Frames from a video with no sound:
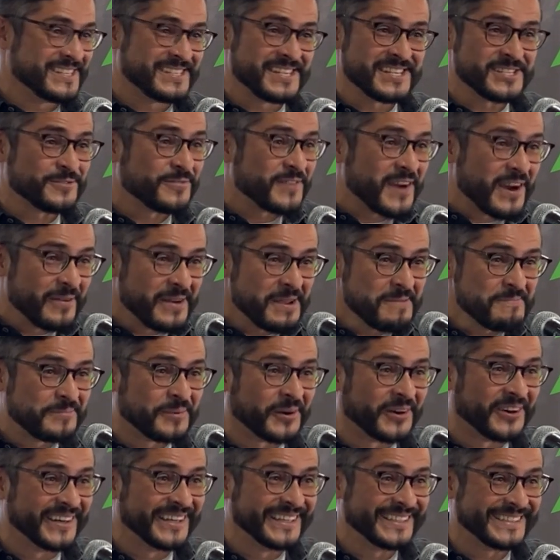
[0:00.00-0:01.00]
This is very
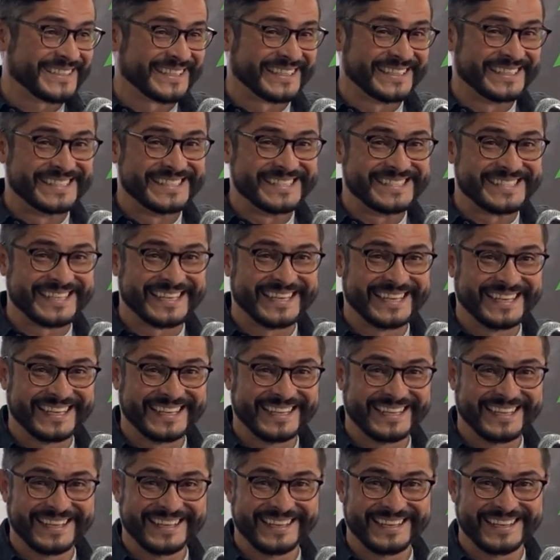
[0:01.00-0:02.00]
important.
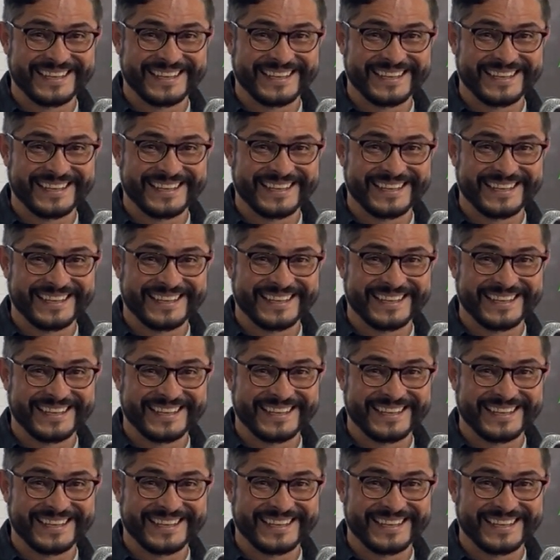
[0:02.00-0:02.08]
